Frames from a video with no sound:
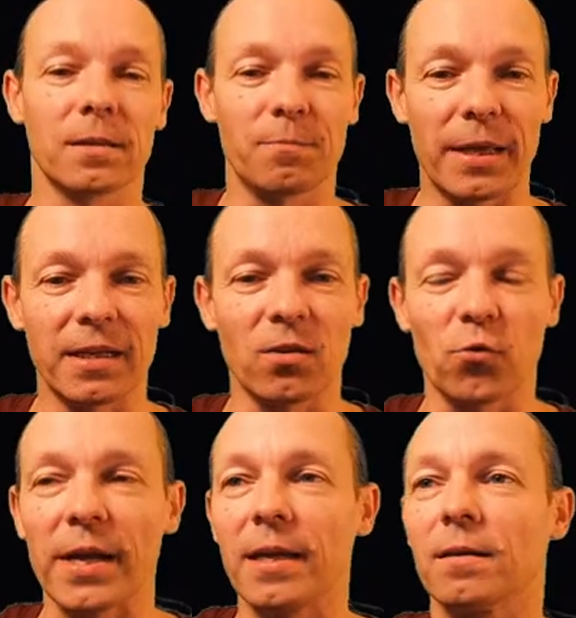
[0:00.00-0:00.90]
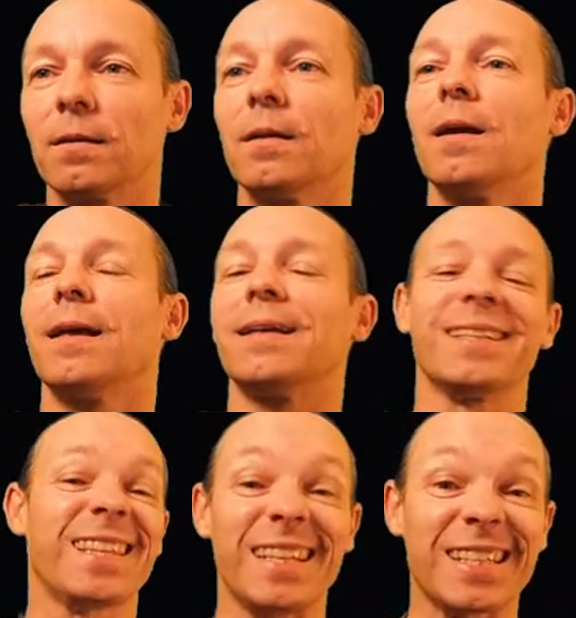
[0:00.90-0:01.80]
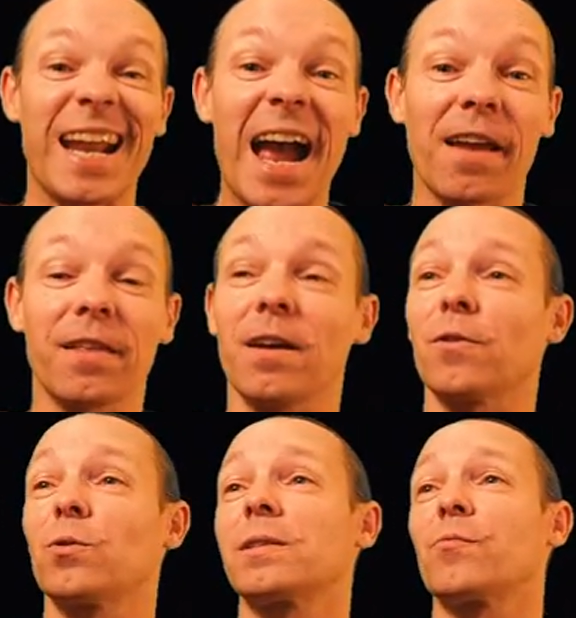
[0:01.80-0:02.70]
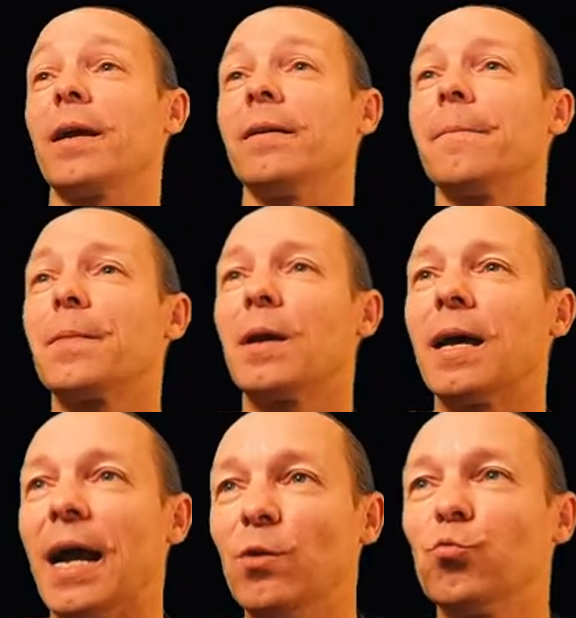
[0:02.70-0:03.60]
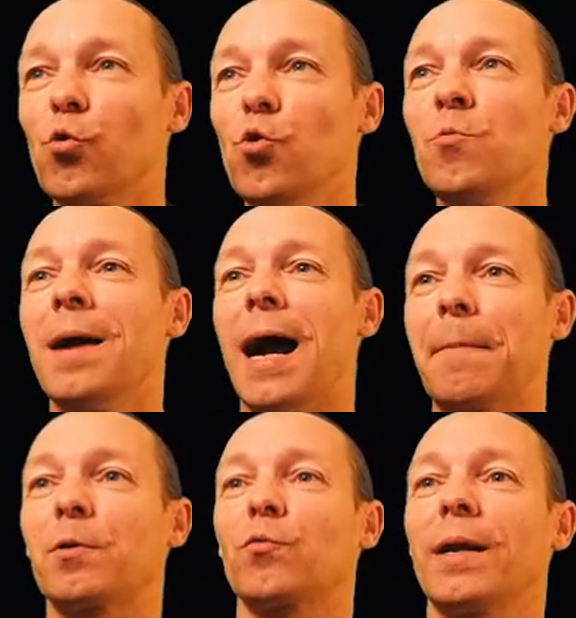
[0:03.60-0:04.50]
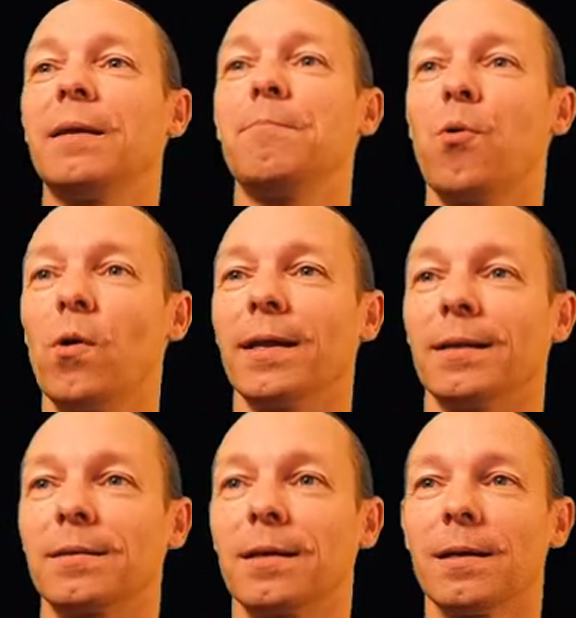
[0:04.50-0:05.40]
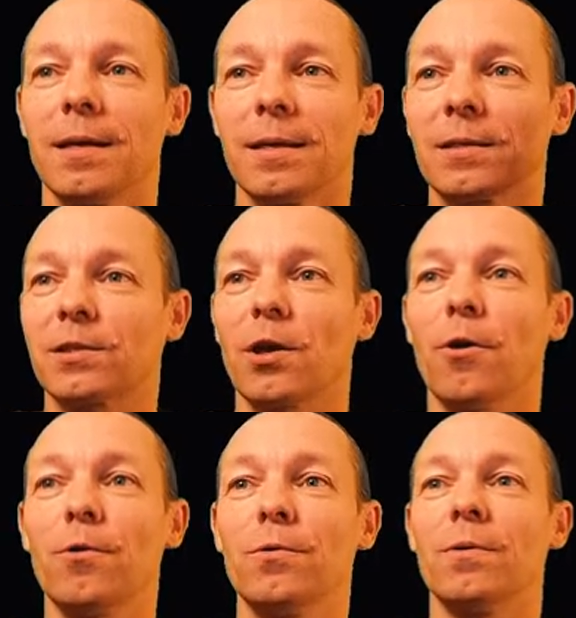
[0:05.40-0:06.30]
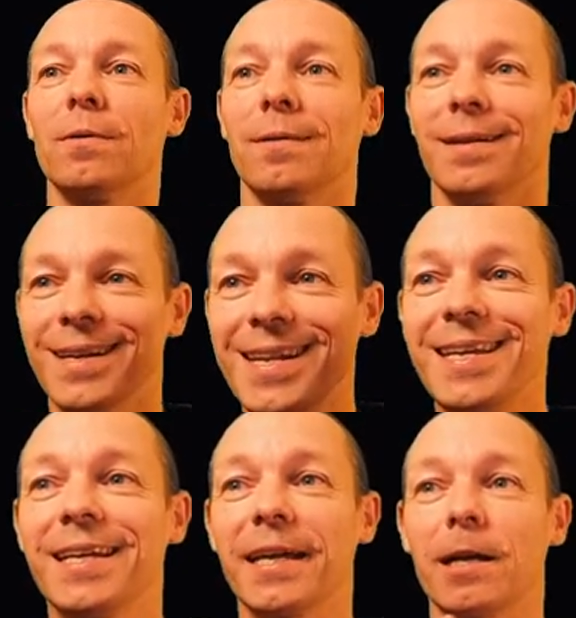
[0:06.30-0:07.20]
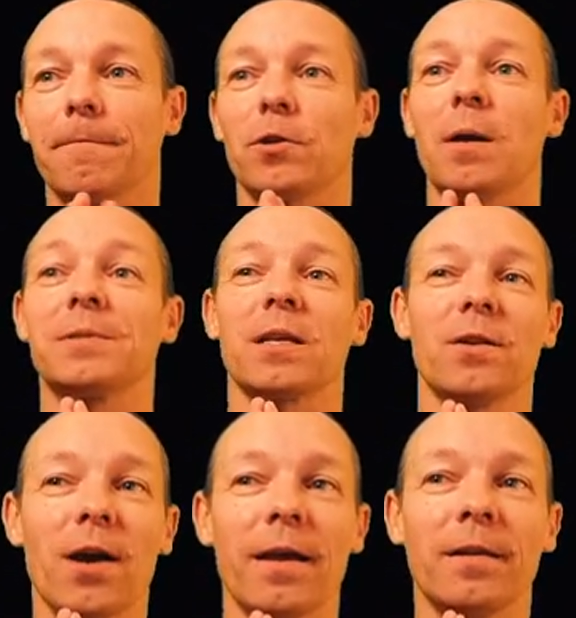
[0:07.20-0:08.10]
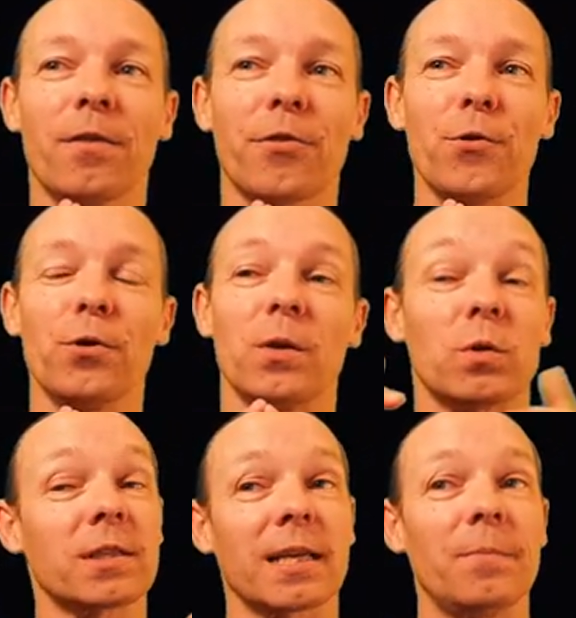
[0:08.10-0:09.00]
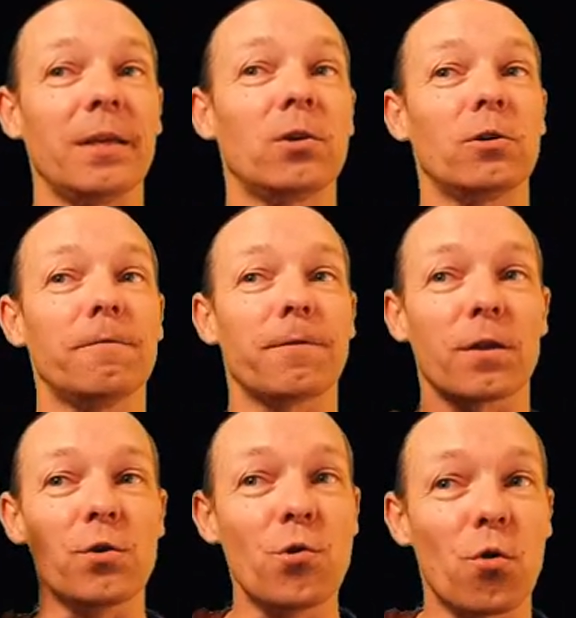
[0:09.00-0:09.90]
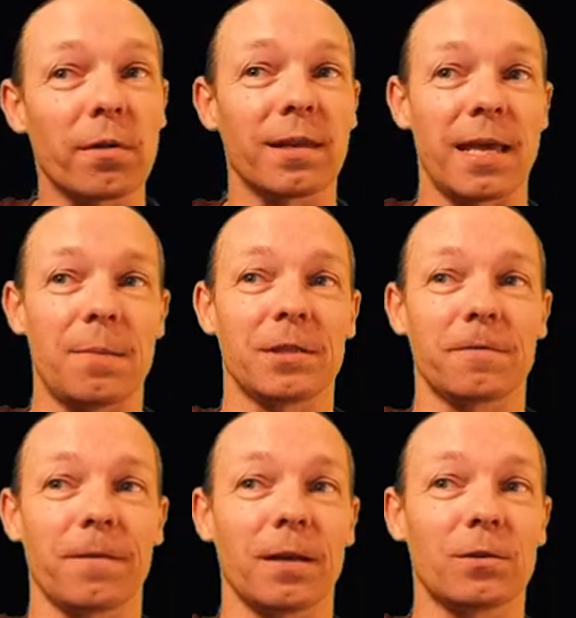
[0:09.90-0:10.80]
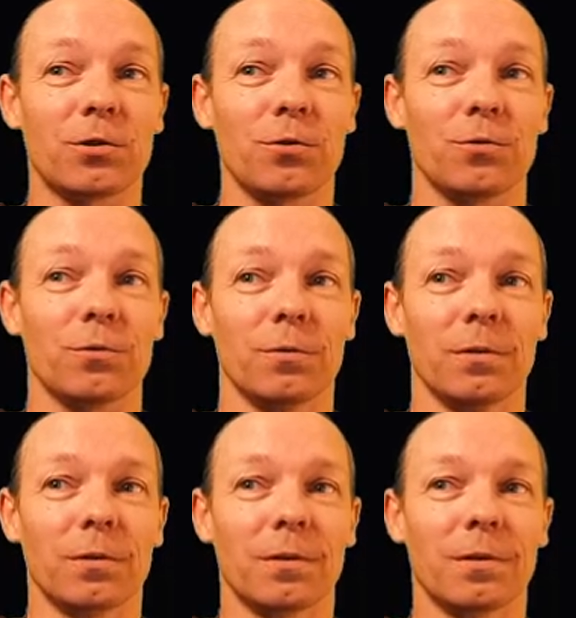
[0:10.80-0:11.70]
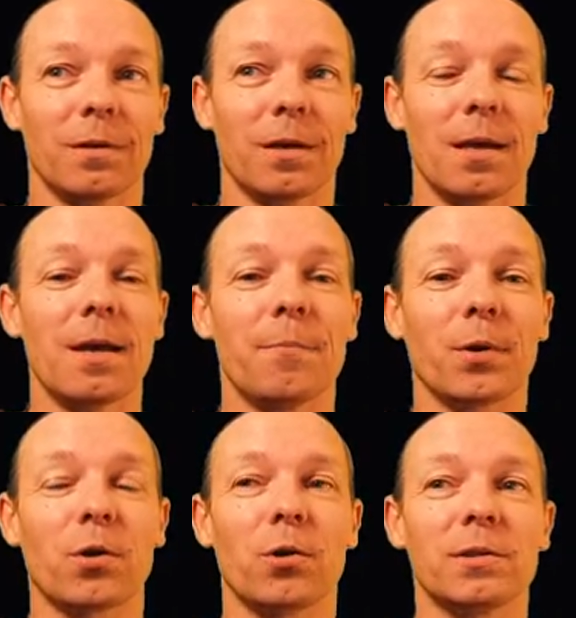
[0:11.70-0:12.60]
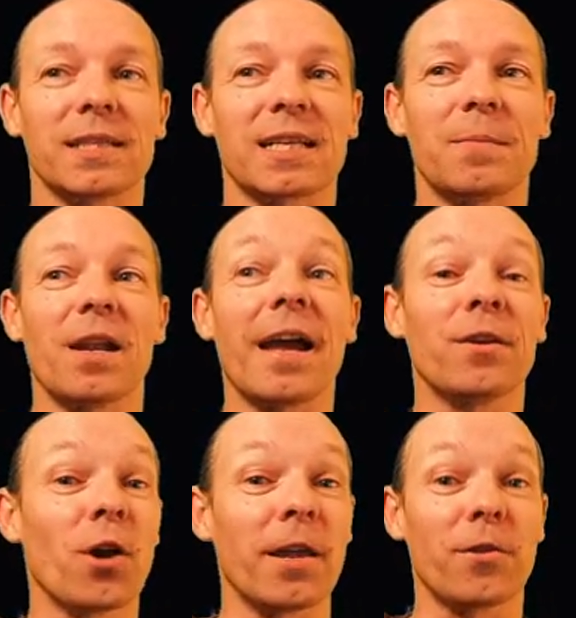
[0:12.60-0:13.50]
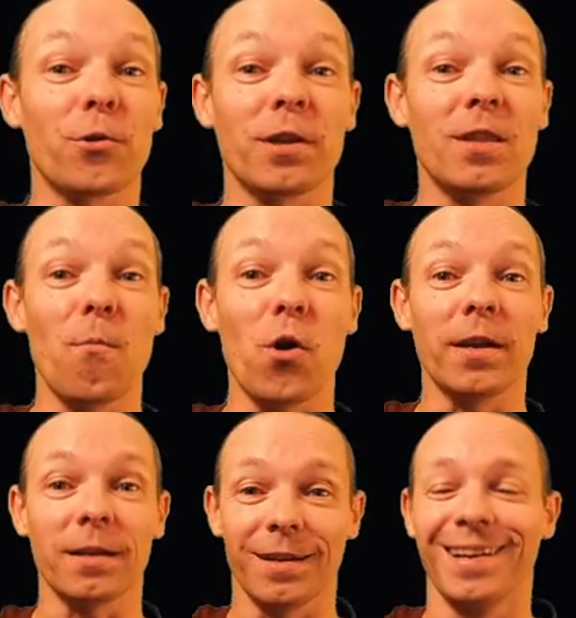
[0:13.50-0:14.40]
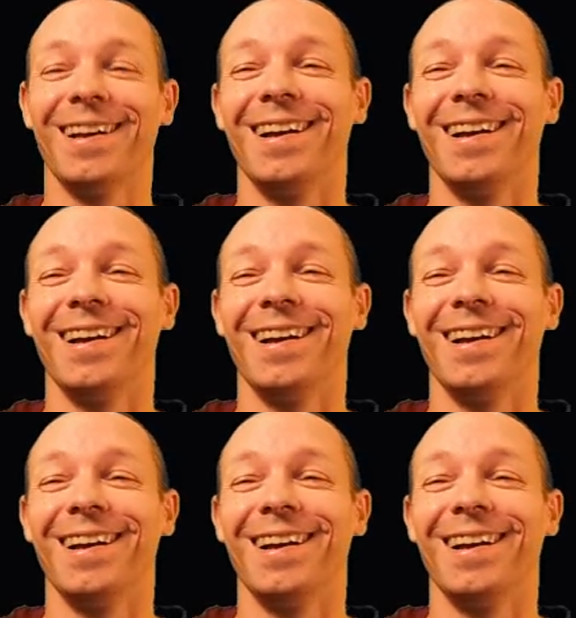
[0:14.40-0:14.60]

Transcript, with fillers: It's bloody green. It's there's an R there. I thought it was red. A room upgrade point. So League kickoff time is at 9.30, which is going to be good for the Northern Hemisphere too, because it's going to be like 9.30 in the morning.